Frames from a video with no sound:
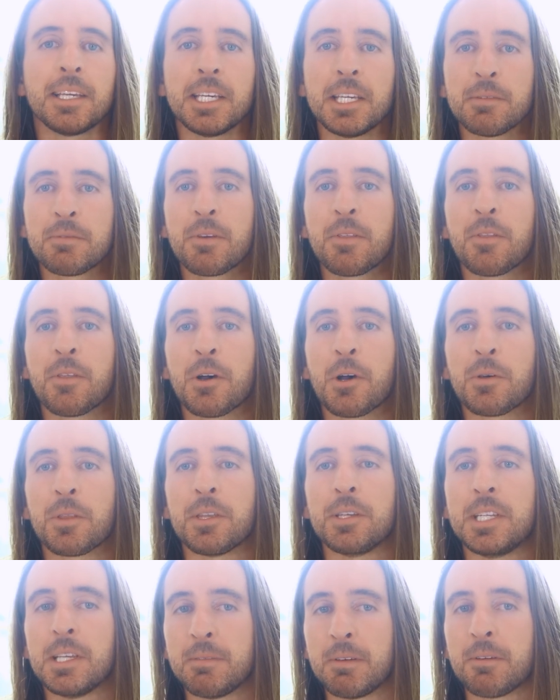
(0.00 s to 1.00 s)
Even though
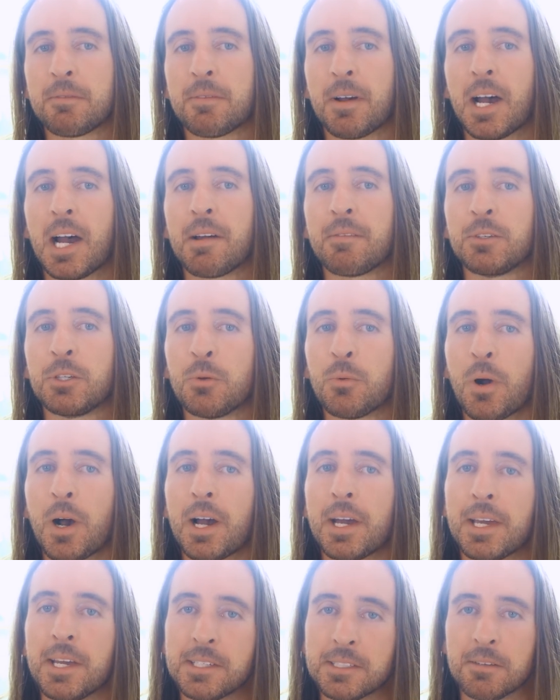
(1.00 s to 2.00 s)
the Divi 5
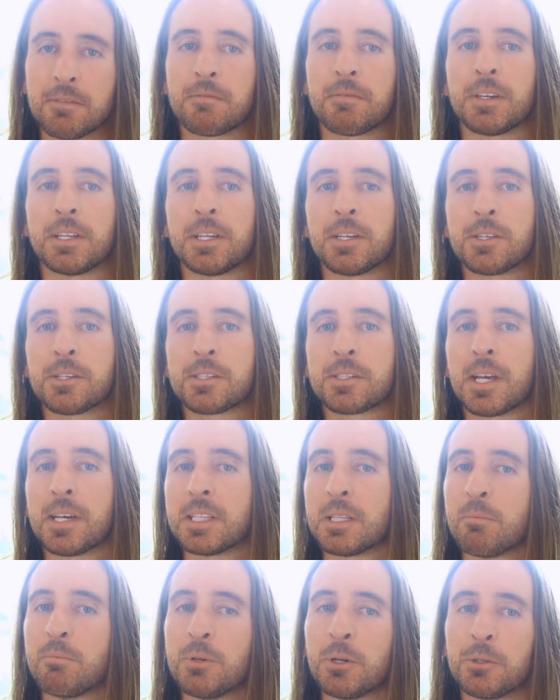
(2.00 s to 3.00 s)
UI isn't finished
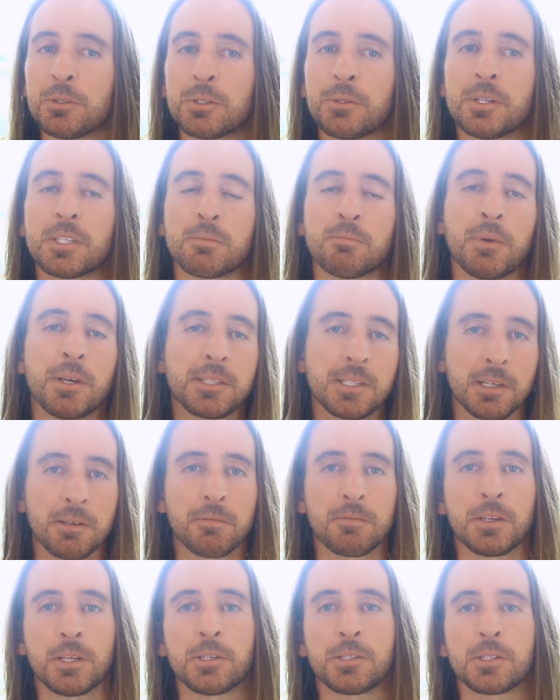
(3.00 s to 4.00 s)
and the builder is missing
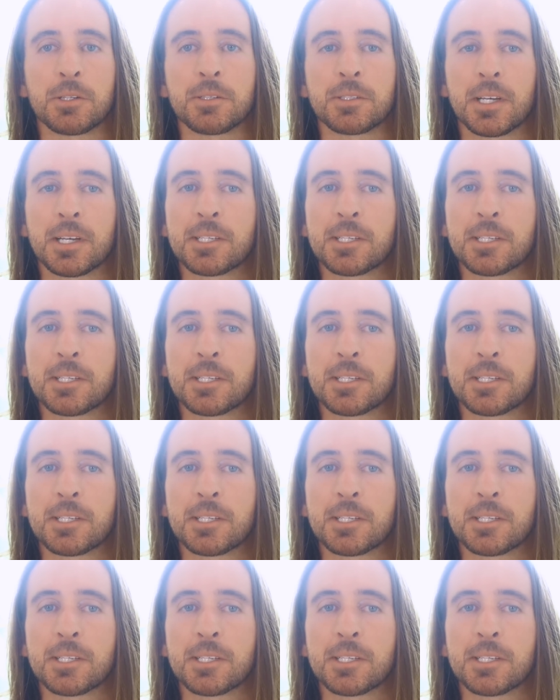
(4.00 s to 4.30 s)
features,